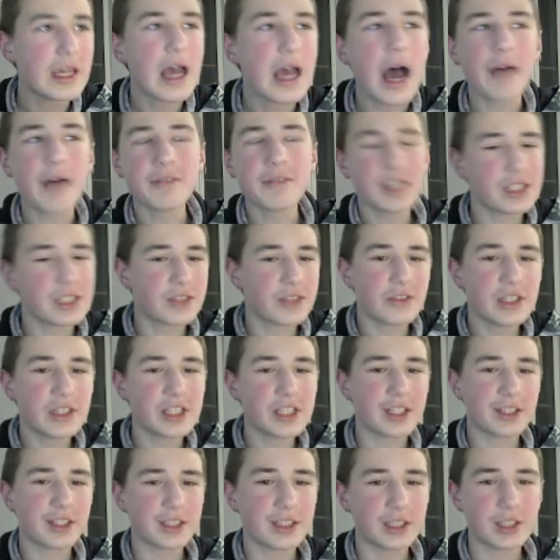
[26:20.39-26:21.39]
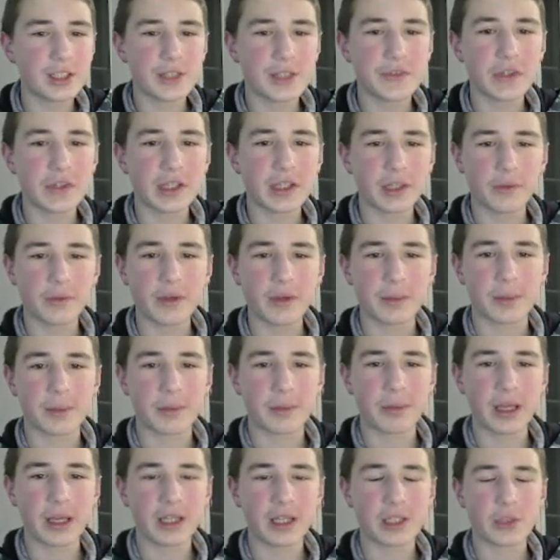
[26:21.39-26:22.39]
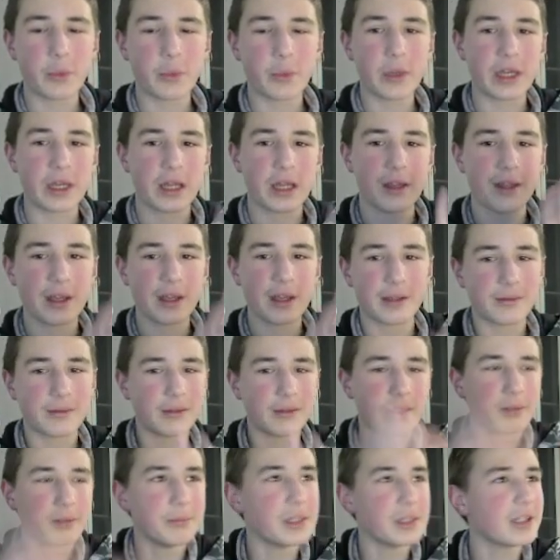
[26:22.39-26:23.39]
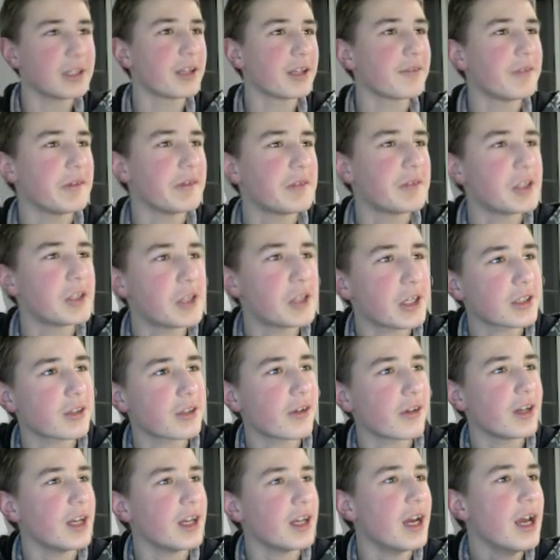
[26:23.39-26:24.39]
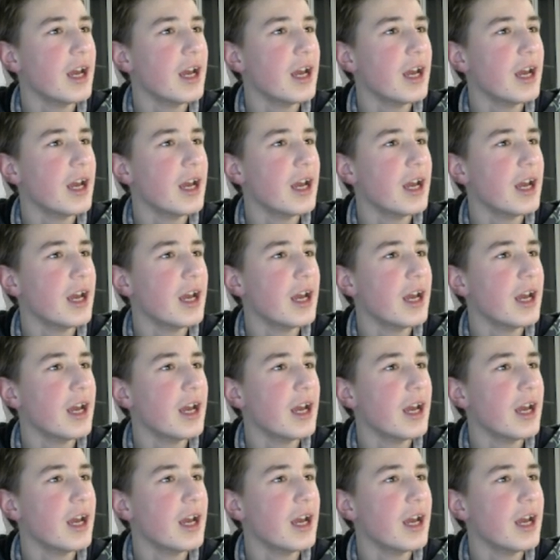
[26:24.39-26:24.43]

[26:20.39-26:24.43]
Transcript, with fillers: After 3 checks, I just feel like, wait, but Black is winning. They made like 50 checks already.